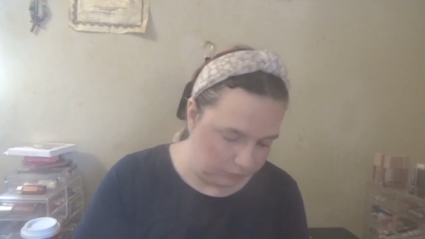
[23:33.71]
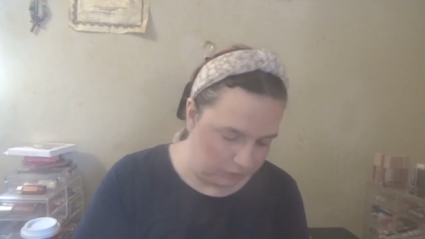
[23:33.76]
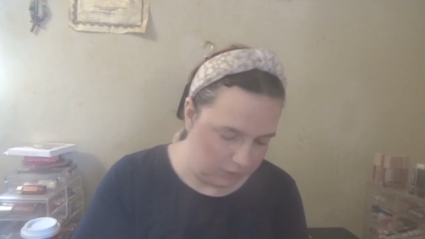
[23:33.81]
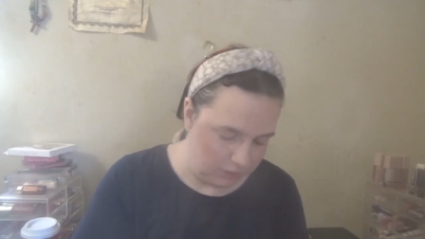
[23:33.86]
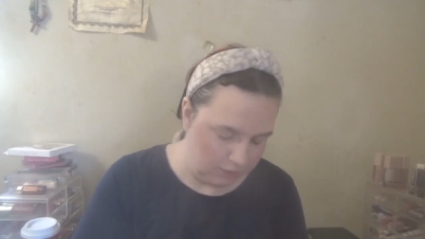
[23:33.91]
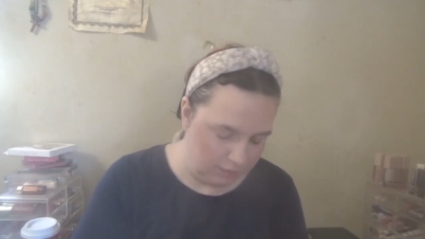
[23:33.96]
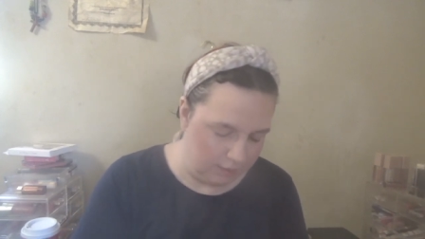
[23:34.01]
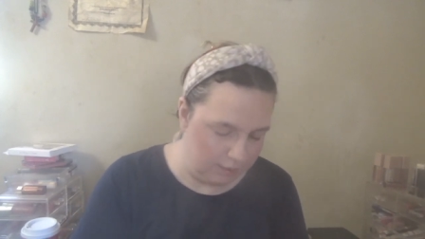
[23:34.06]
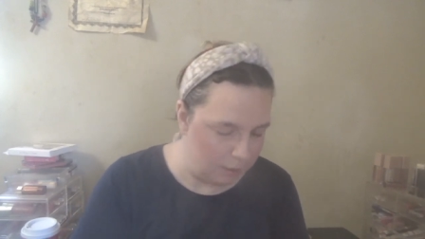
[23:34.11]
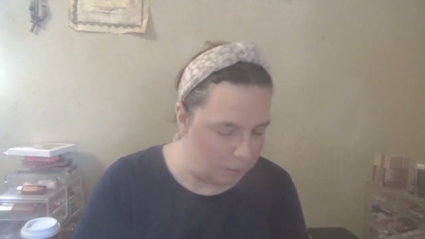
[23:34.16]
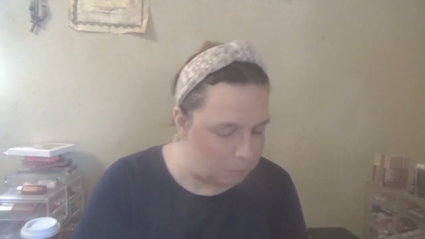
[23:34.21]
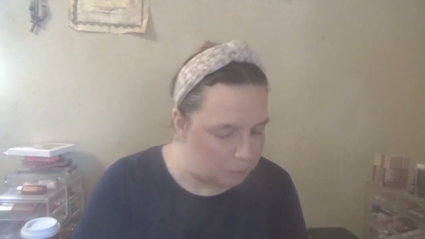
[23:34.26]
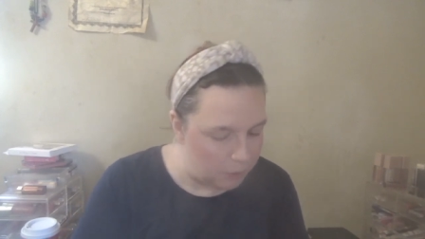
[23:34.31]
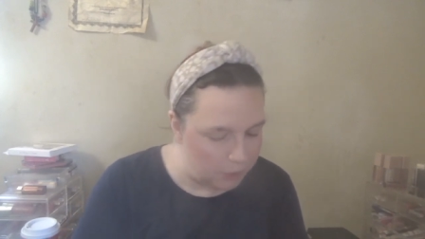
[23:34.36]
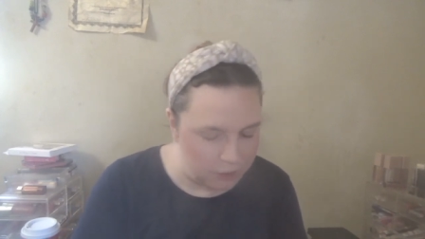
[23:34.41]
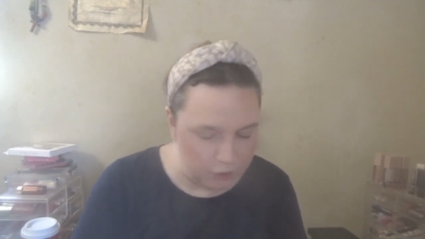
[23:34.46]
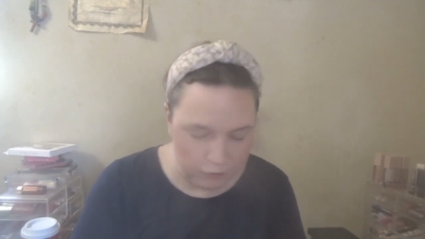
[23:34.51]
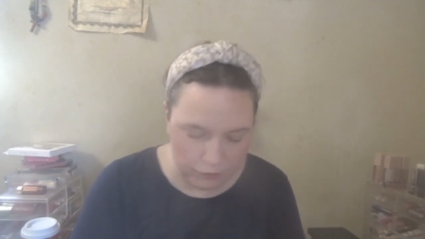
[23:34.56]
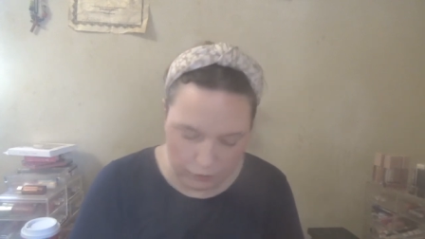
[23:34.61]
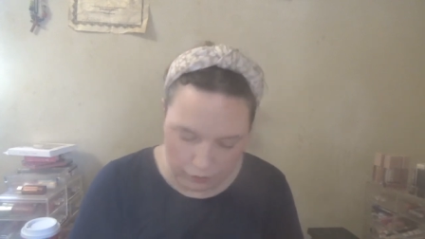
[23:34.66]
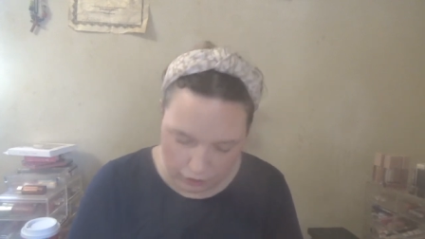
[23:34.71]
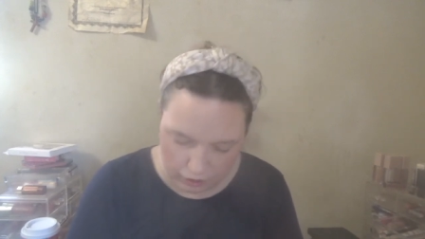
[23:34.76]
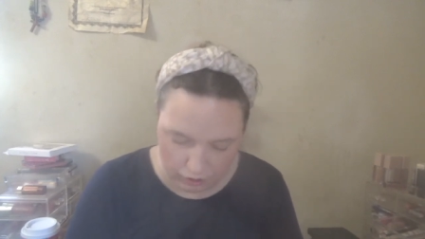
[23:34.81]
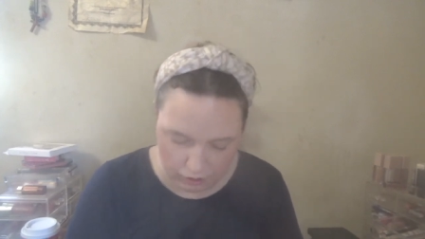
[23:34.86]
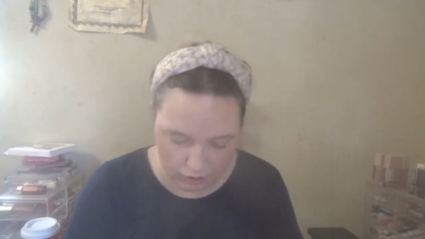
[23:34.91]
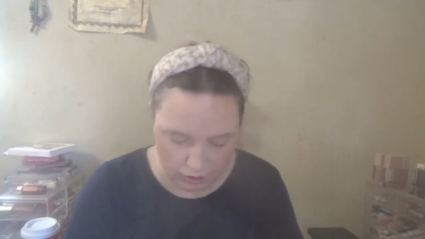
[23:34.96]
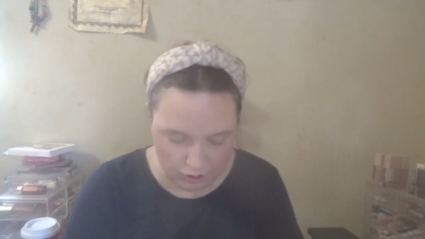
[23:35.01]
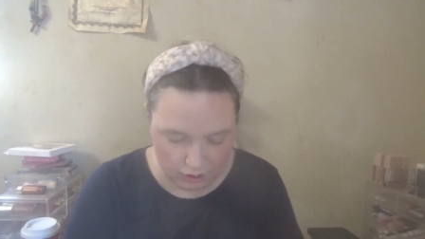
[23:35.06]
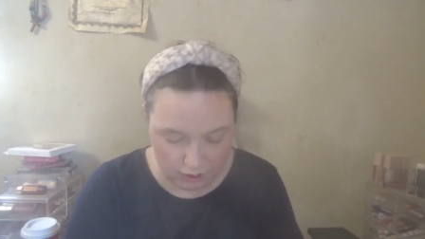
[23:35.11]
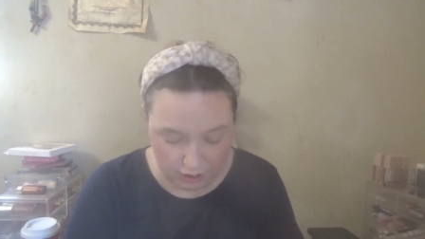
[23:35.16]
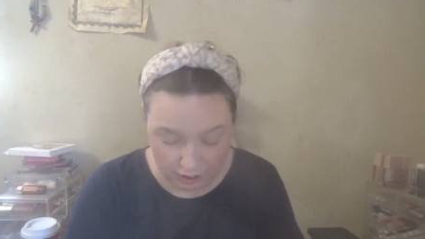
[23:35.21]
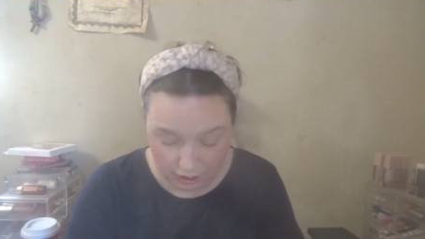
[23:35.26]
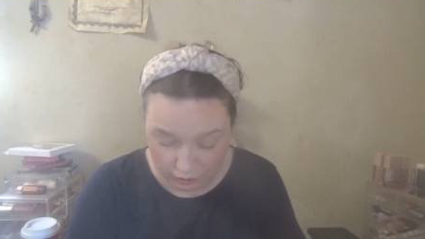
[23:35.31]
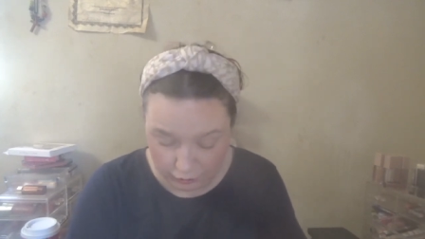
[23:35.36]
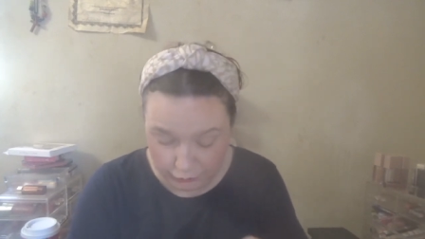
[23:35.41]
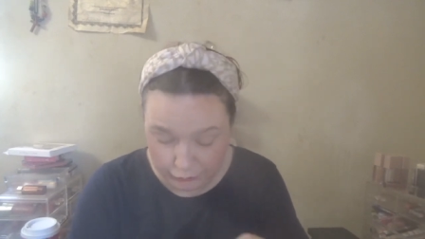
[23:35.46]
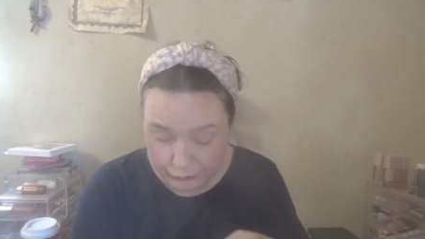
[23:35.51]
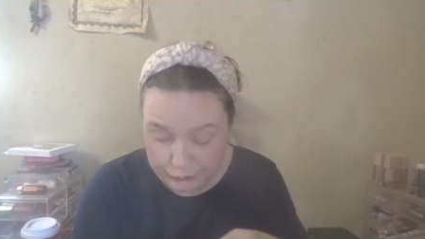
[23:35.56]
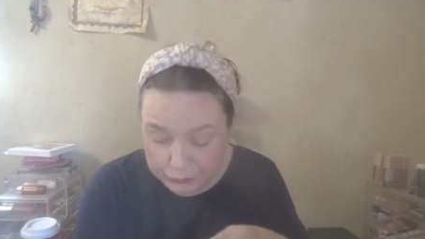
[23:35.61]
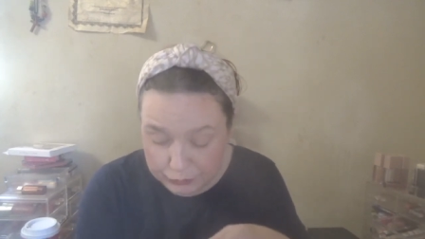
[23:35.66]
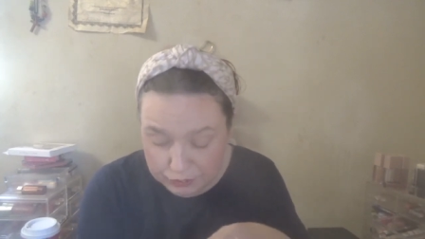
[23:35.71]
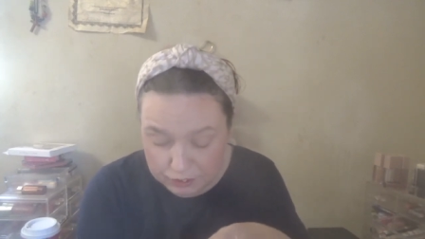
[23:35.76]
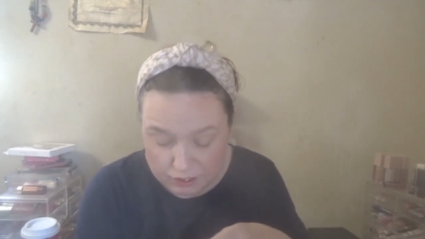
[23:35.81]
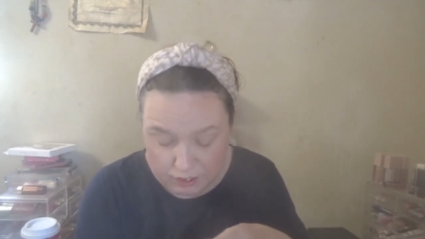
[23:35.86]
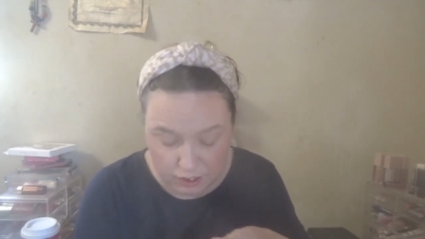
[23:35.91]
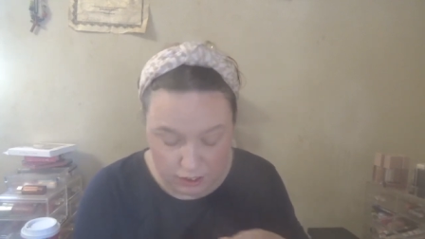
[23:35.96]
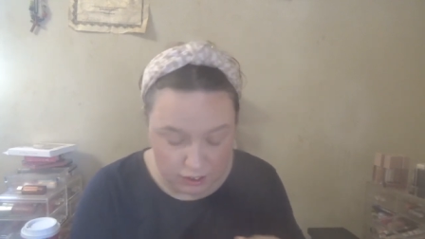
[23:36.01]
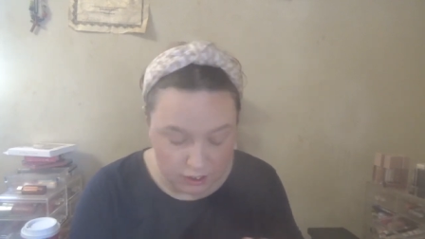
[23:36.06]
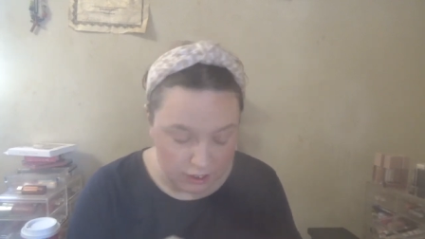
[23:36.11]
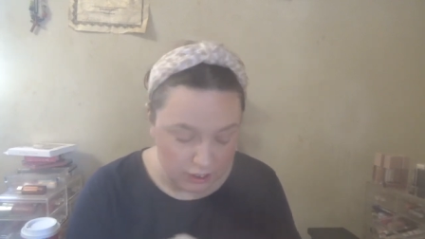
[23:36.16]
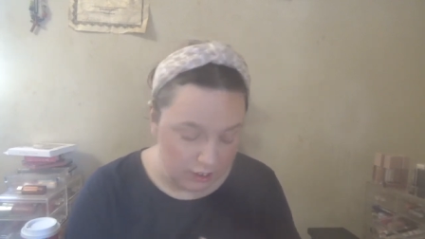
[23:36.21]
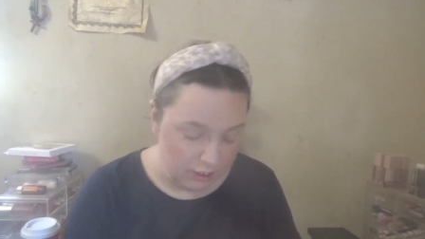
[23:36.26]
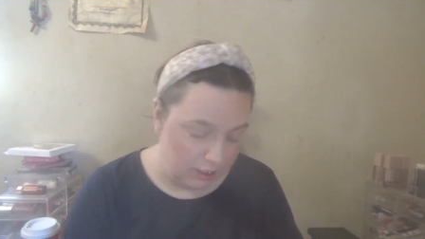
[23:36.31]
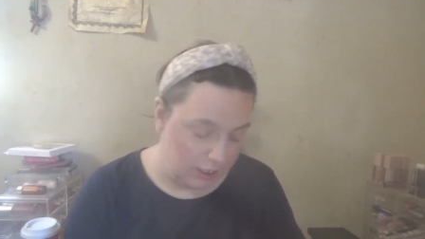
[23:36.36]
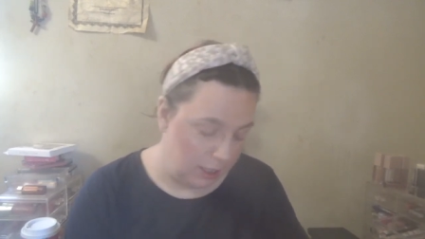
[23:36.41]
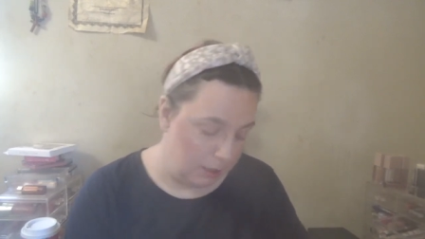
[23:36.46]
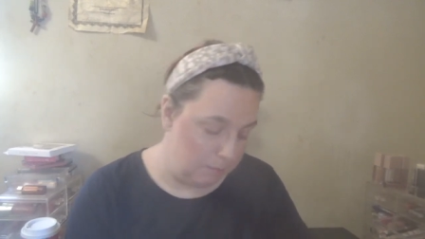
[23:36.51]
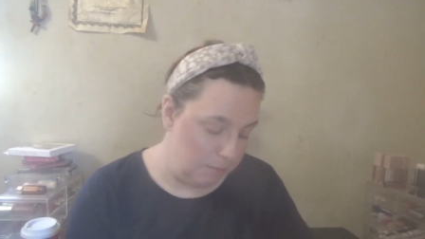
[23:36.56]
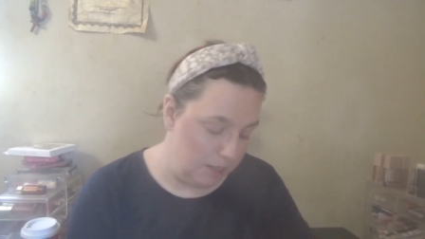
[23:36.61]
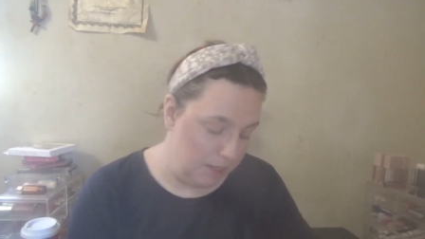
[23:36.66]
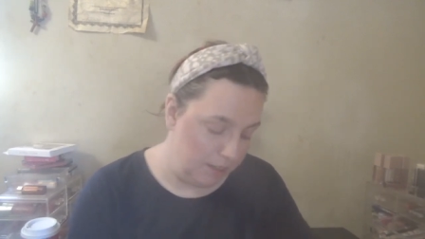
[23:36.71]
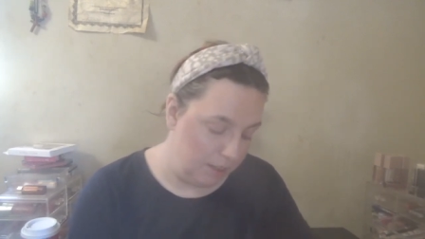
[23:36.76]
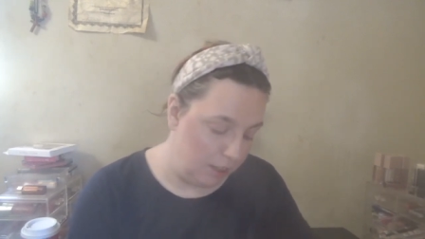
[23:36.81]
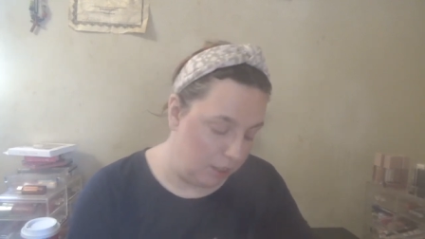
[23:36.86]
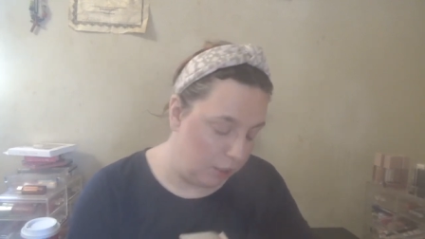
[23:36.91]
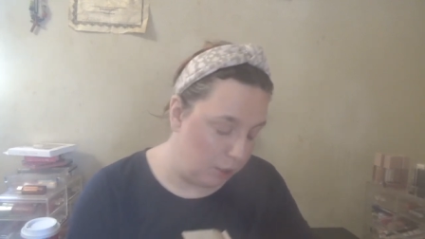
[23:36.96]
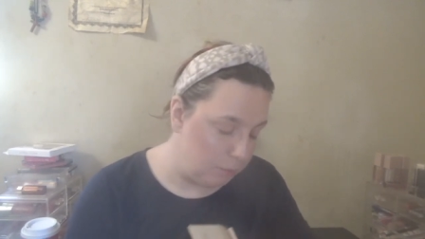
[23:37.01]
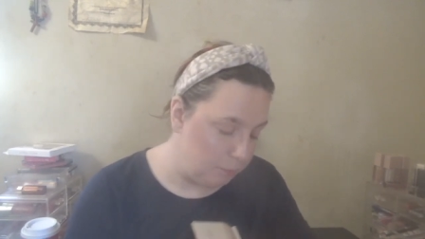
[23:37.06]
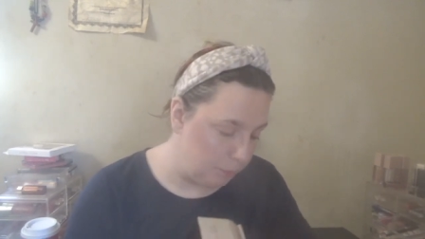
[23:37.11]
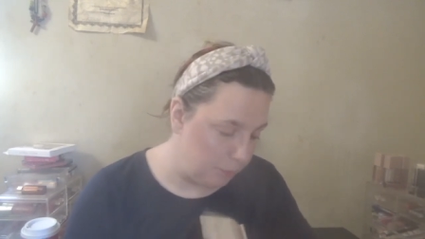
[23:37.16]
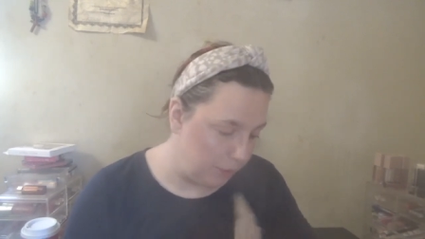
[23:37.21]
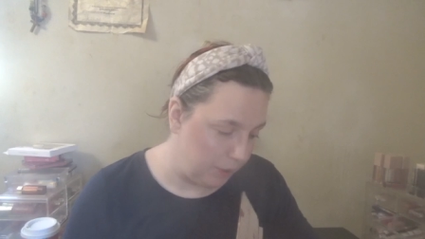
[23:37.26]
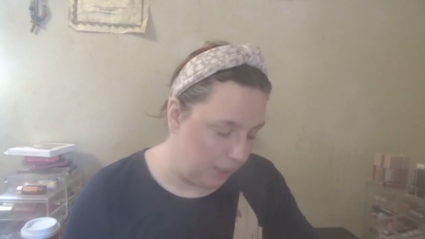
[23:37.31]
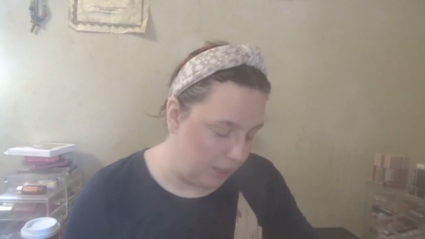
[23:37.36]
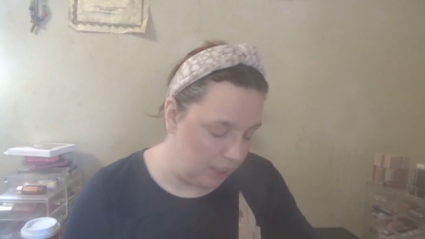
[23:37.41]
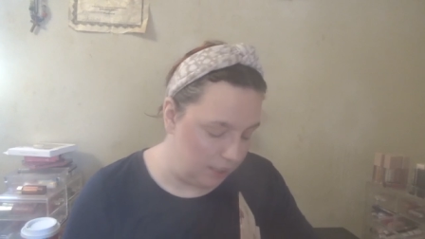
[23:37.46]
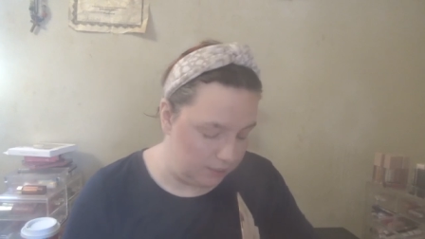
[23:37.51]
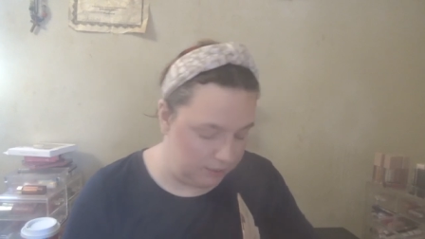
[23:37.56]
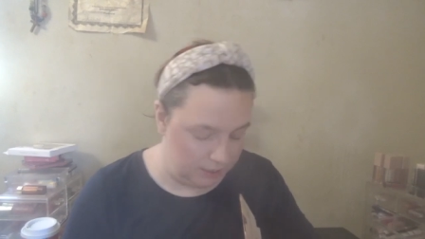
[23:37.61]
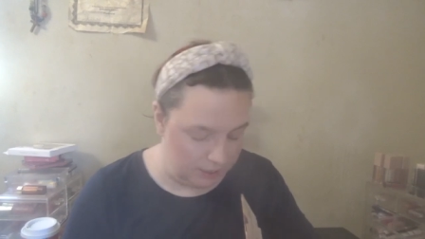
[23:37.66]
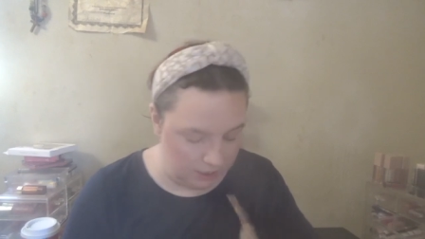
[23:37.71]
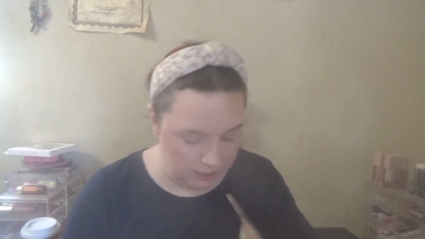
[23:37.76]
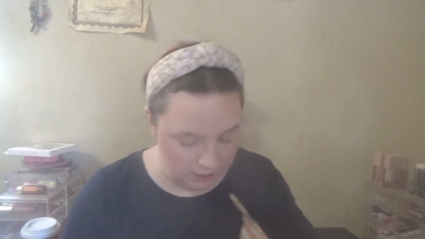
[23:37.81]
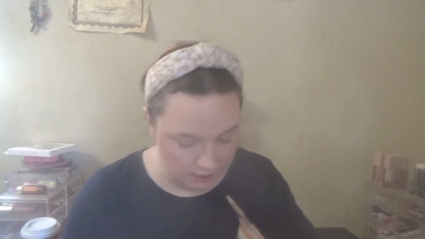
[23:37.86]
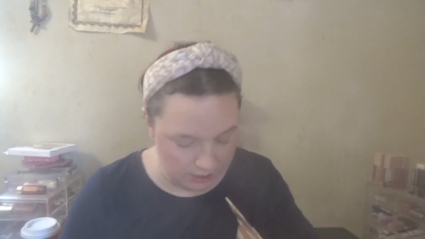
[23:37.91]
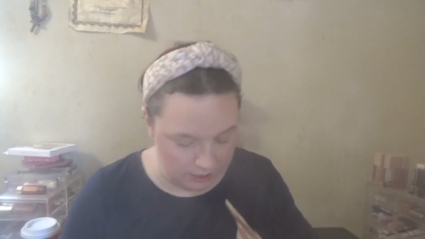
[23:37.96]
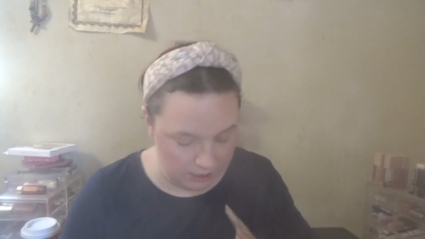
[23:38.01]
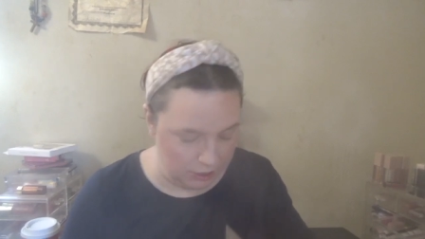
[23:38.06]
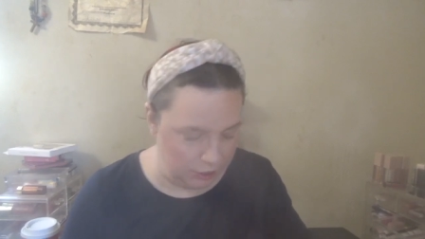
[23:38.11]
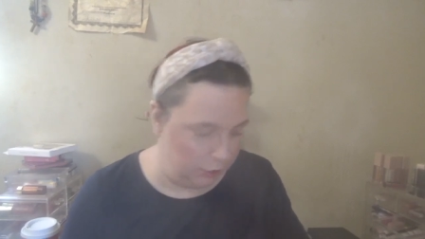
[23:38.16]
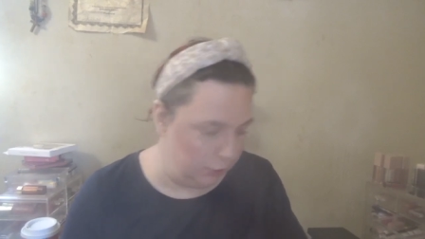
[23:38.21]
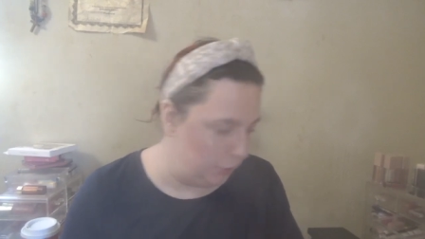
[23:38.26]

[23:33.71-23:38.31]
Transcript: somewhat fall colors i mean they're all bright and you